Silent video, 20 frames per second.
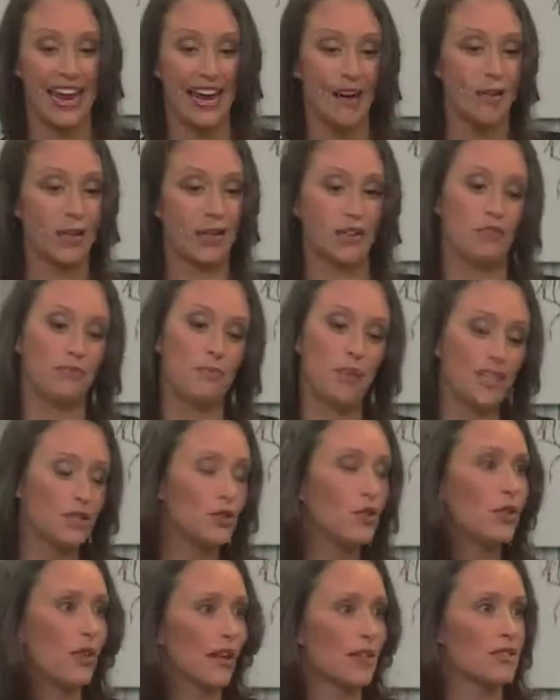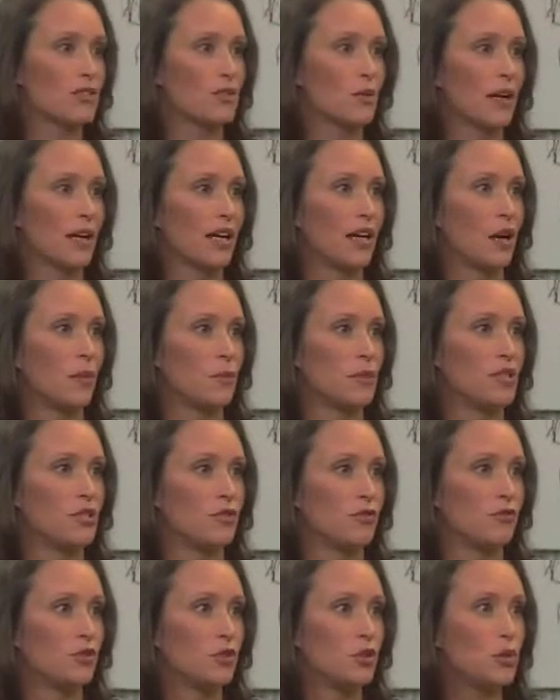area of about 2,000 square
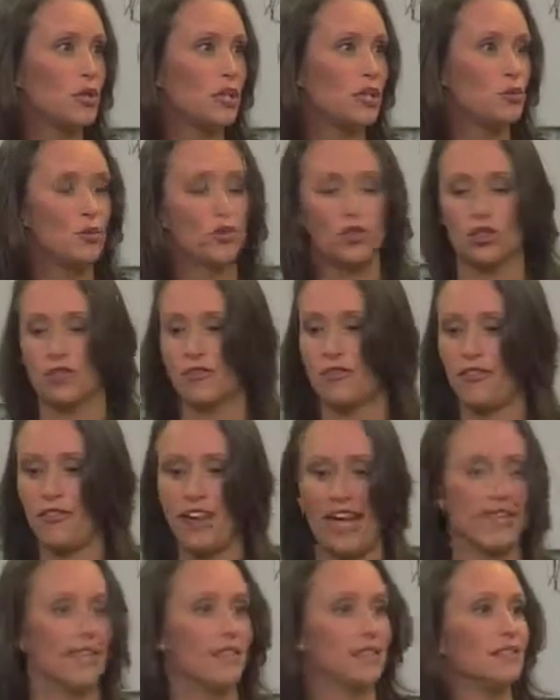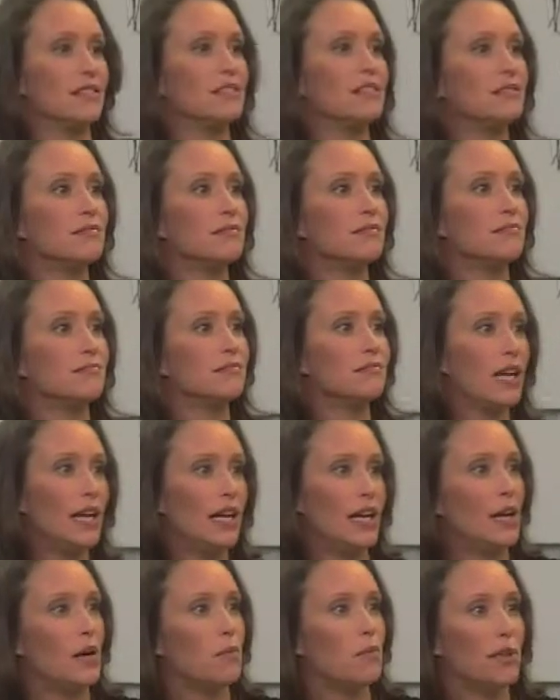kilometers of trees was just flattened.
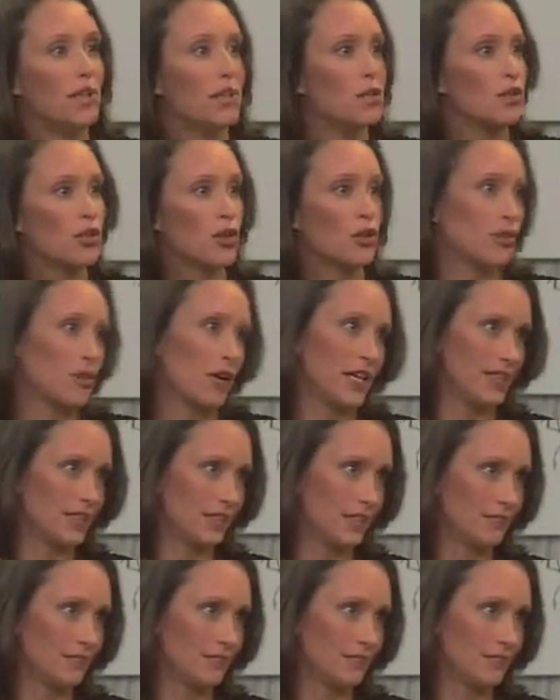But there was no crater.